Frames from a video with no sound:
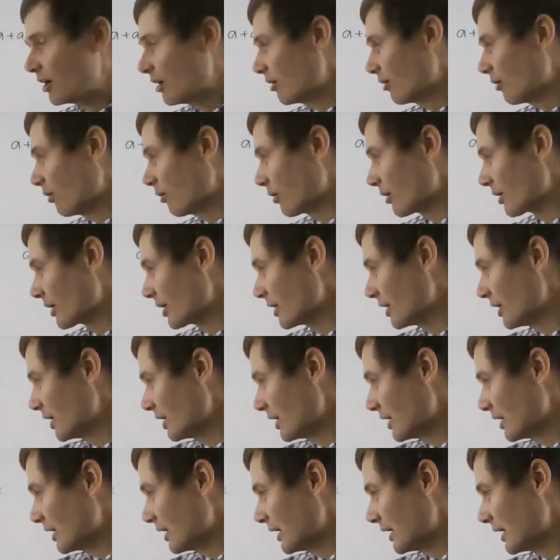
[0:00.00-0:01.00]
or
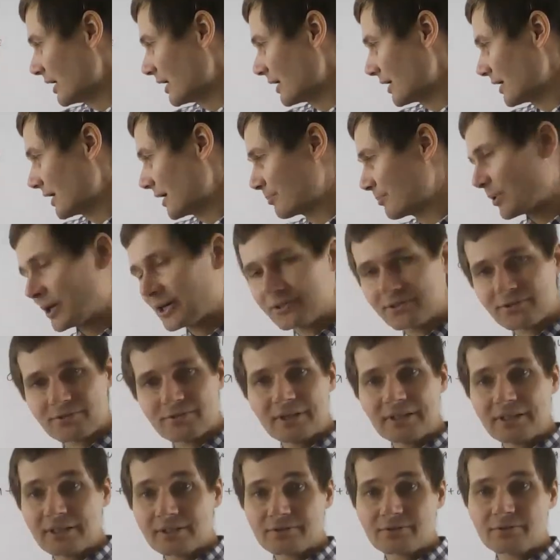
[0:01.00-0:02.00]
a parse
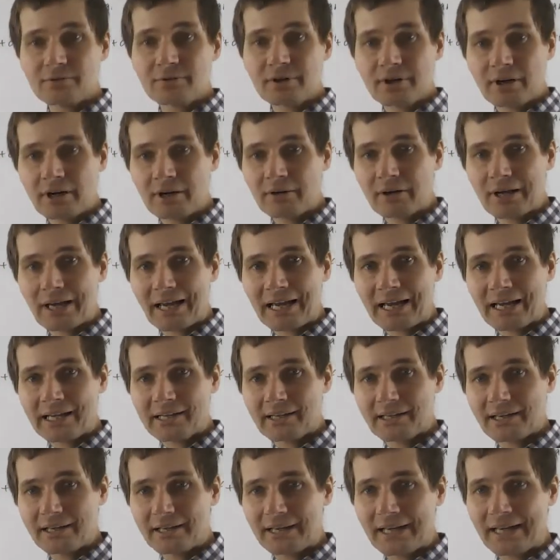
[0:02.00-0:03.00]
tree that's rooted
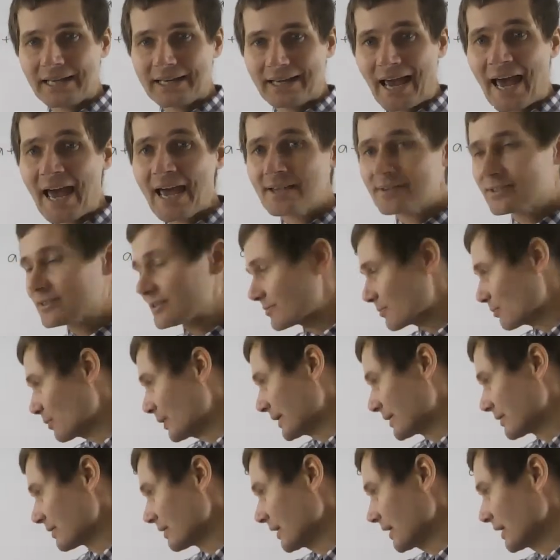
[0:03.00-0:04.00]
at S
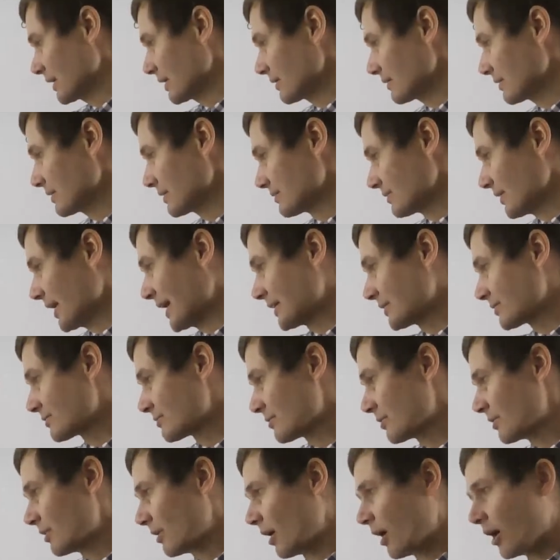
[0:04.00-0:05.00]
with this
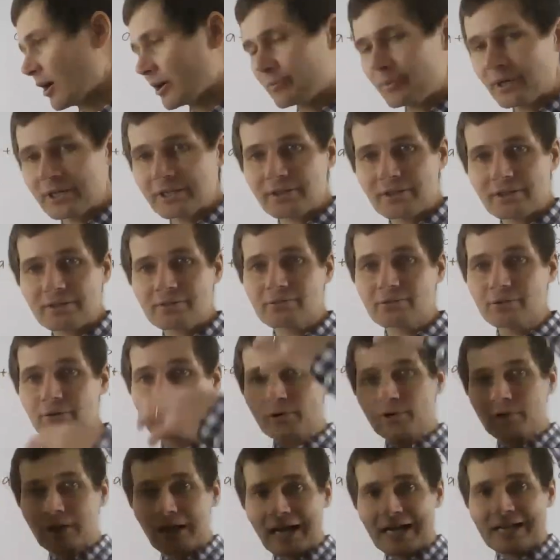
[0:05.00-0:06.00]
extra augmenting
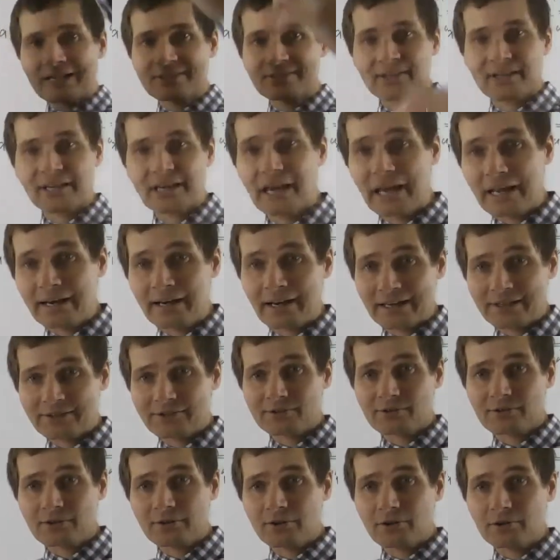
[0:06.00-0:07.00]
rule as an
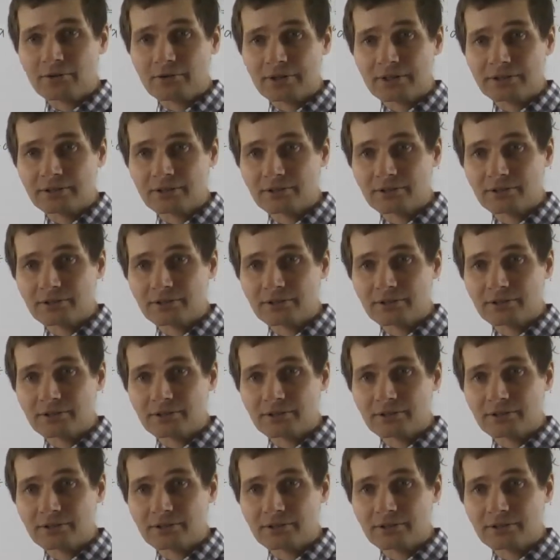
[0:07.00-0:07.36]
extra node in